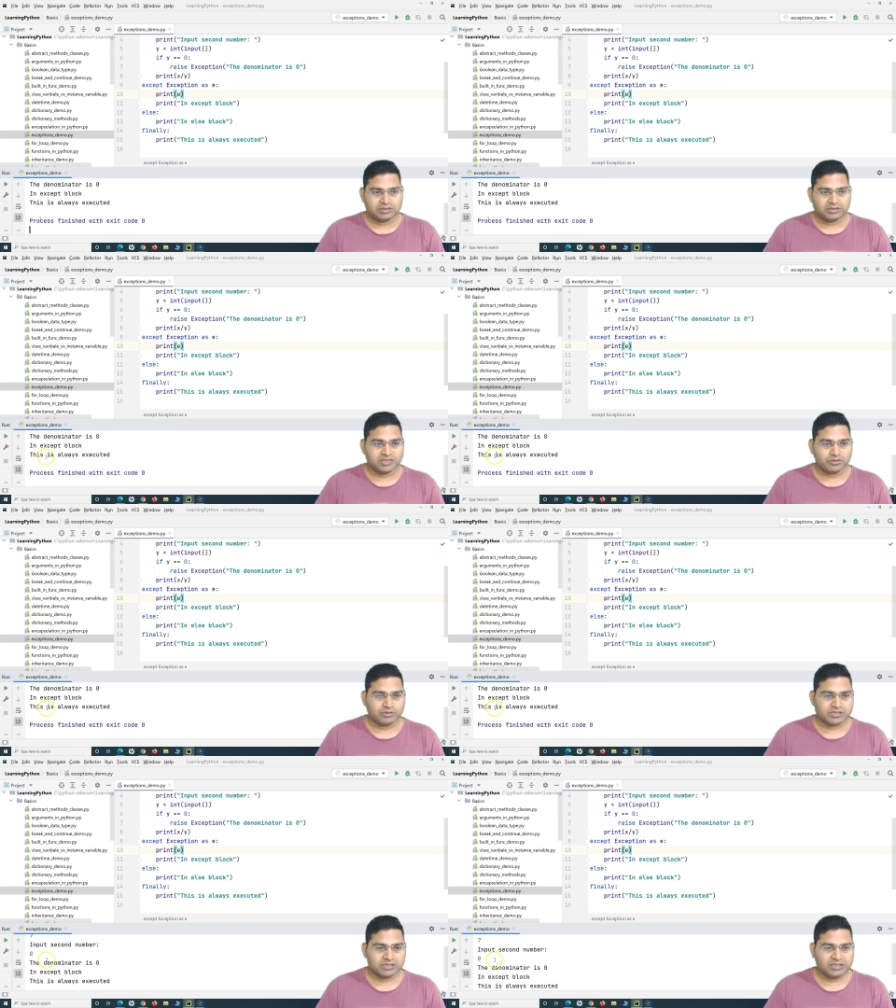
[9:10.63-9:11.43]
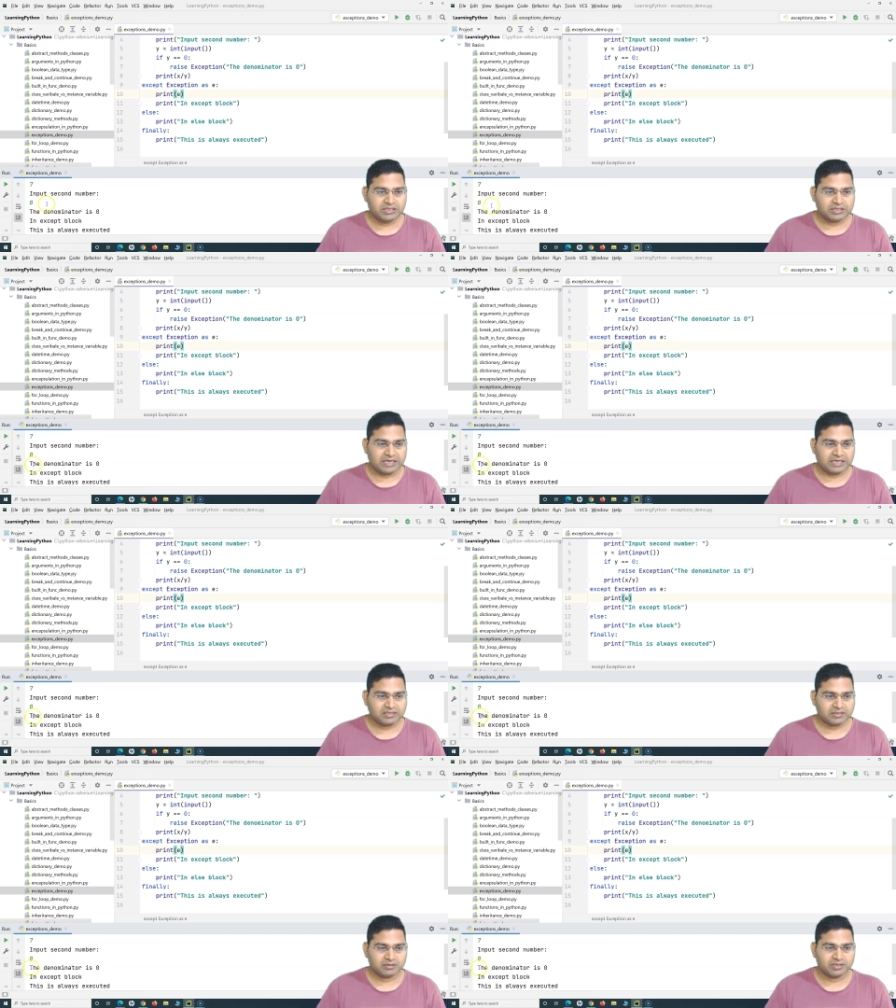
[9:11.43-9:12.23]
then you will see
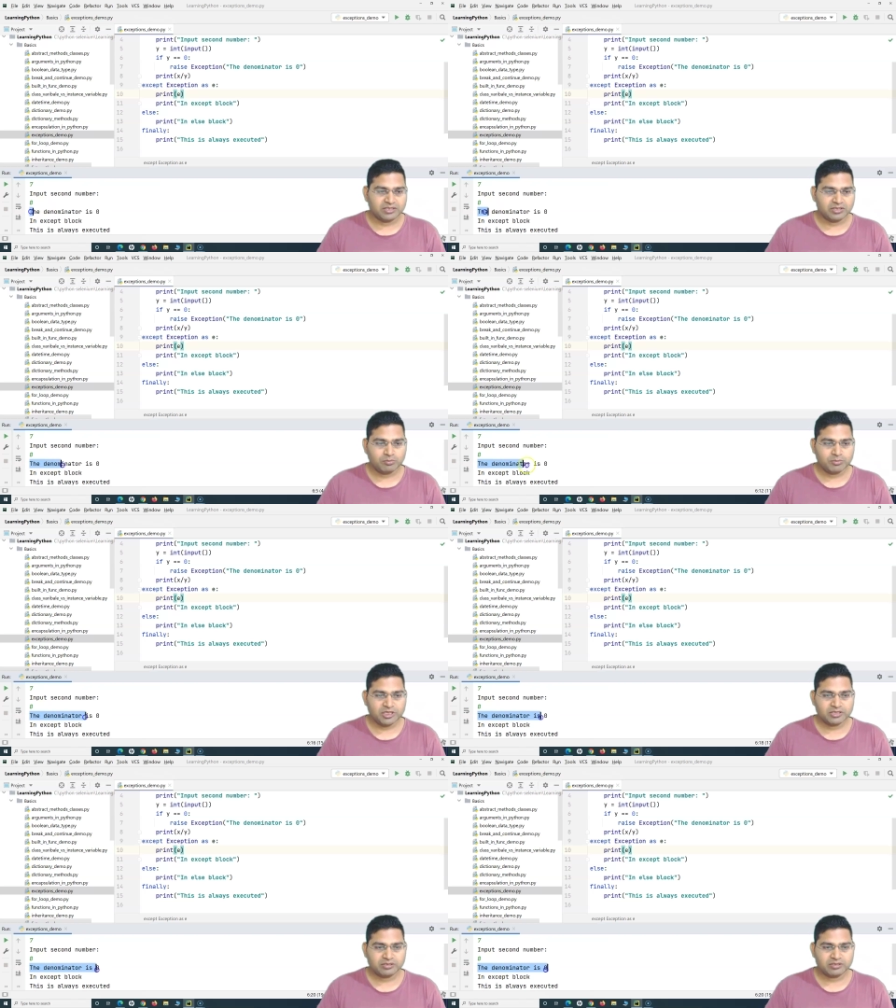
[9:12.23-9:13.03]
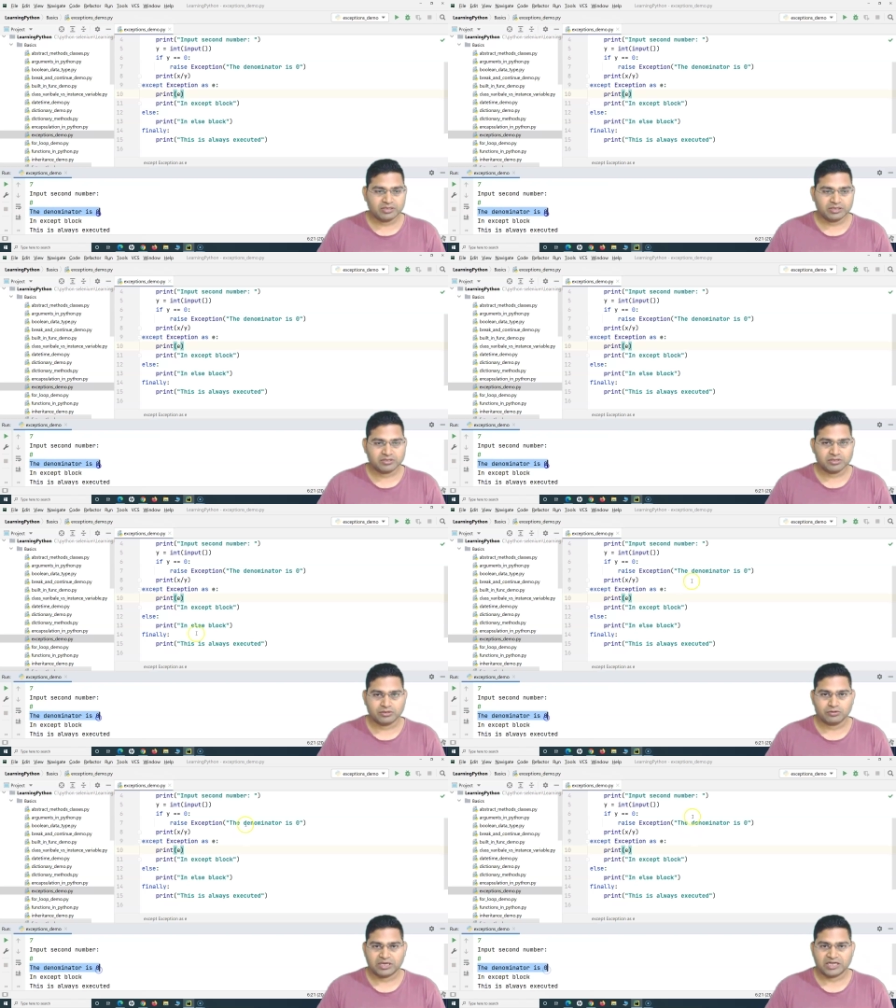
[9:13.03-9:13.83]
that the denominator is
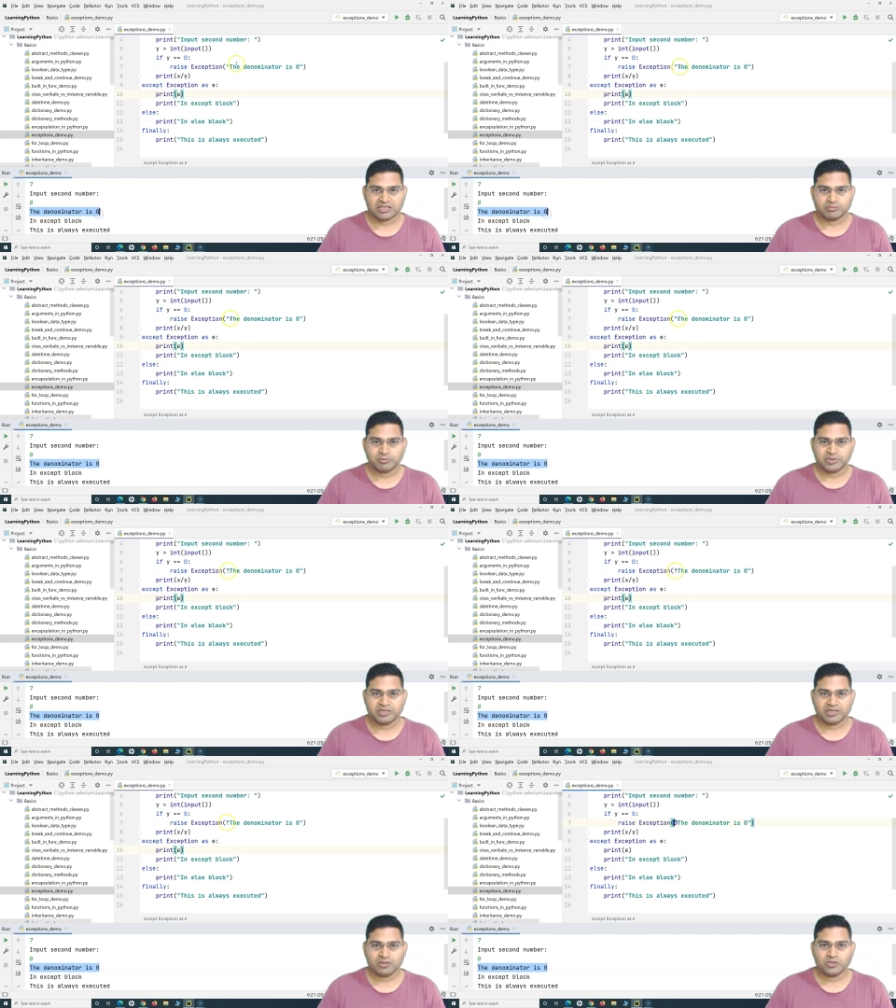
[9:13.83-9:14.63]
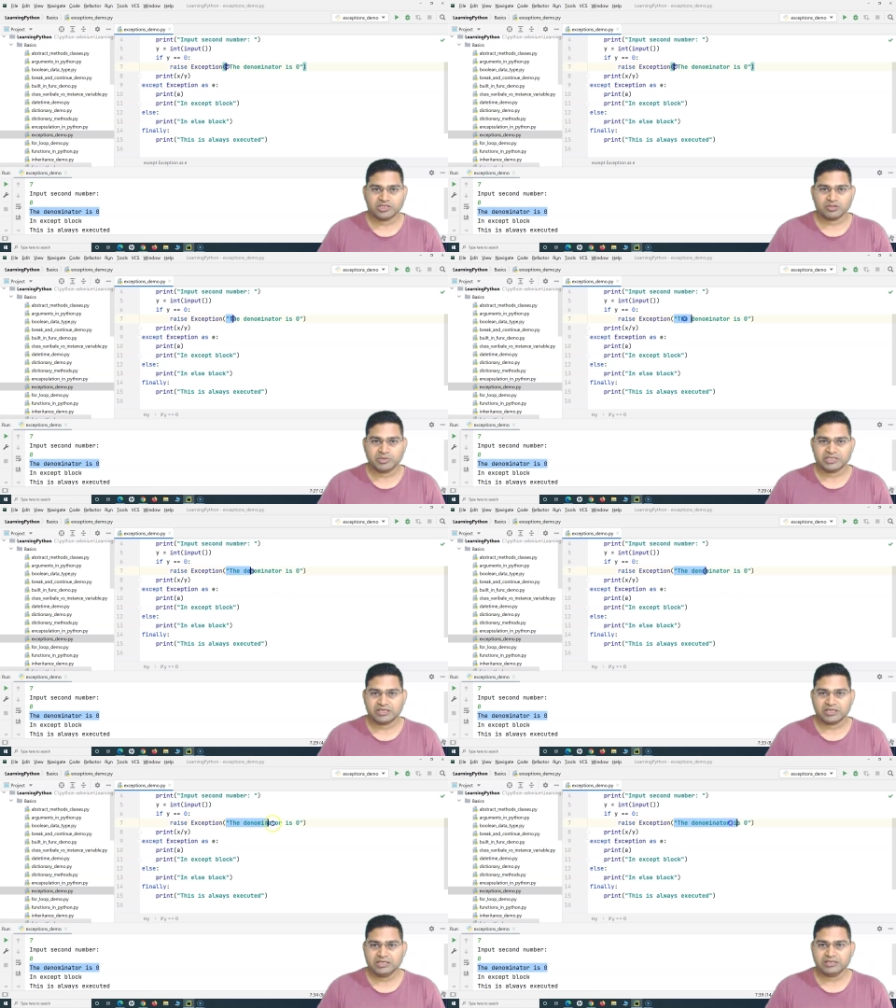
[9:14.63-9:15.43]
0 has been printed which is
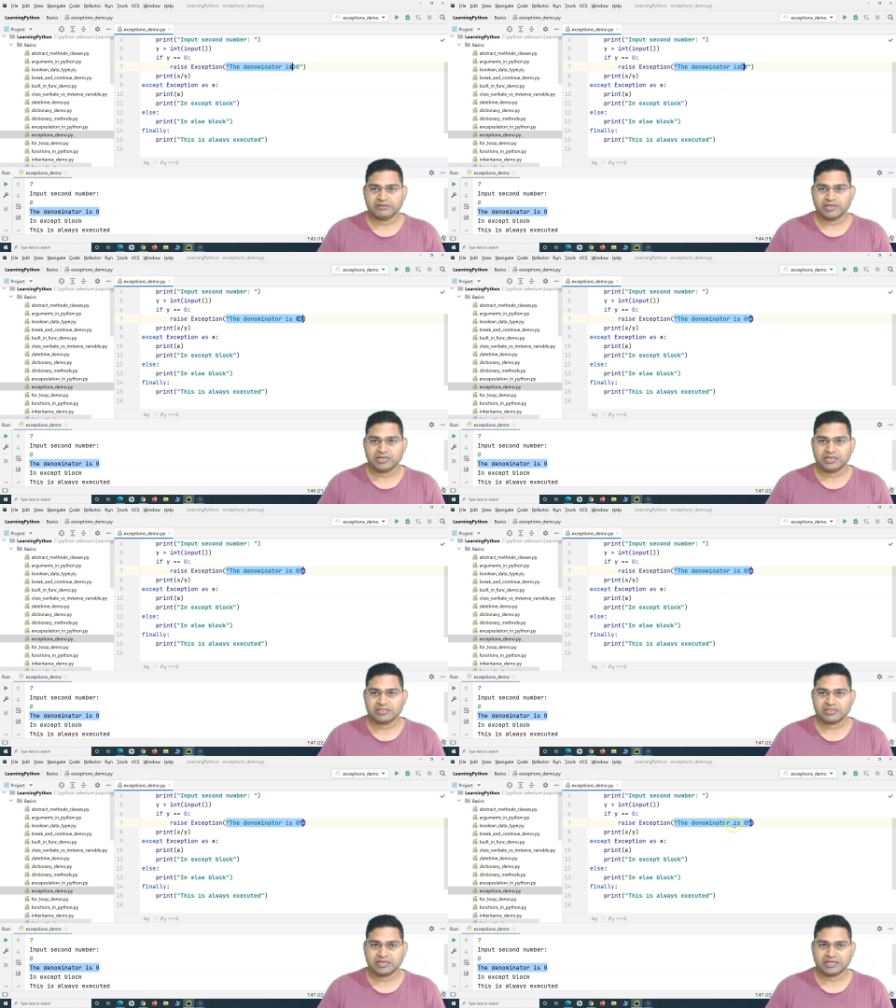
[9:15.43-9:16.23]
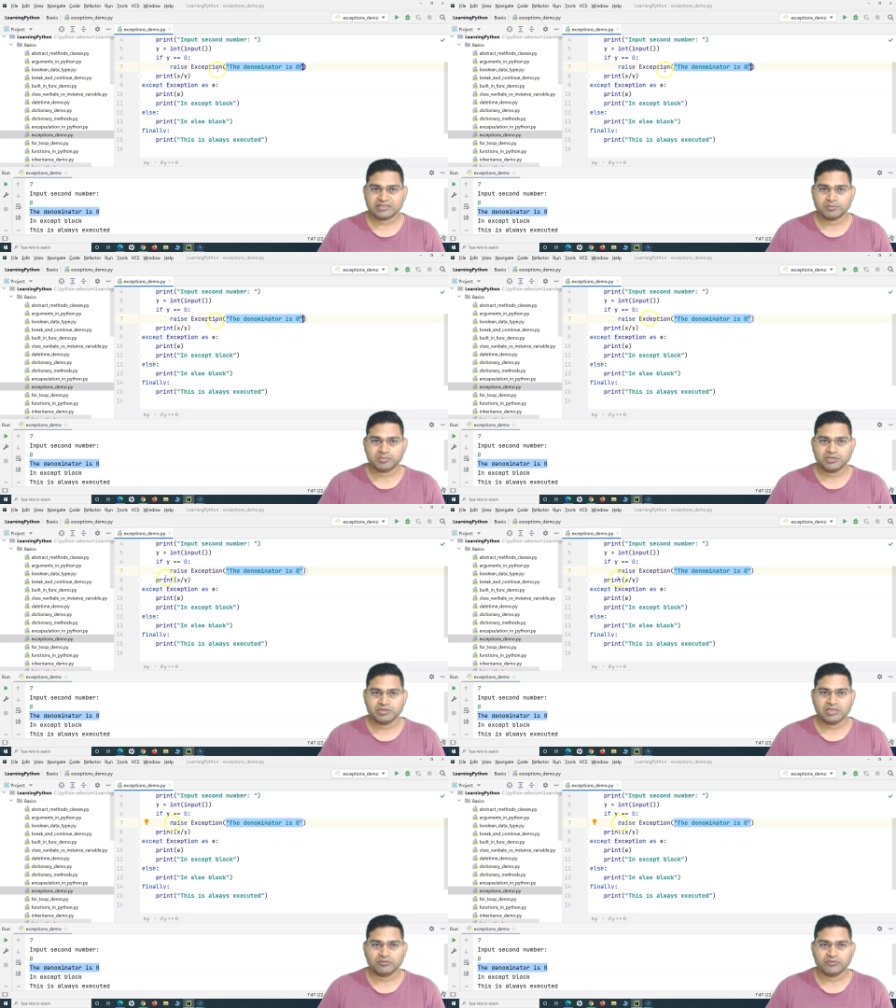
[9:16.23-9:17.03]
basically the raised
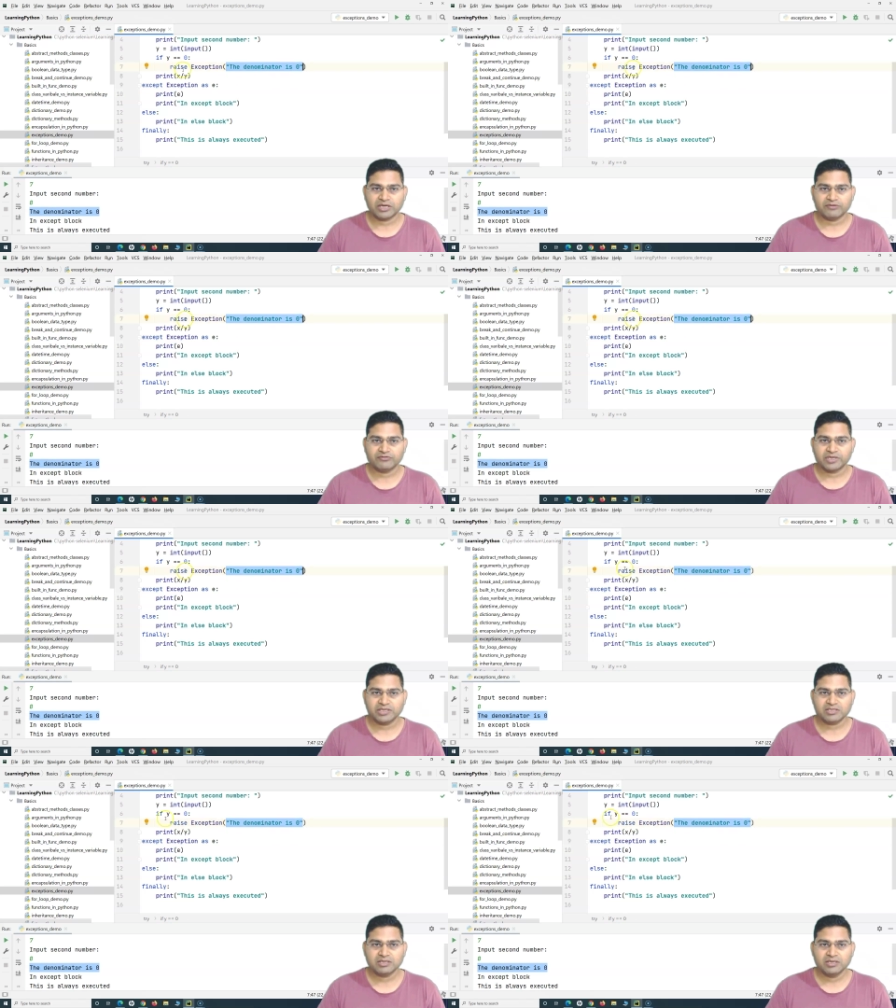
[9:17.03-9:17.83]
exception that we have raised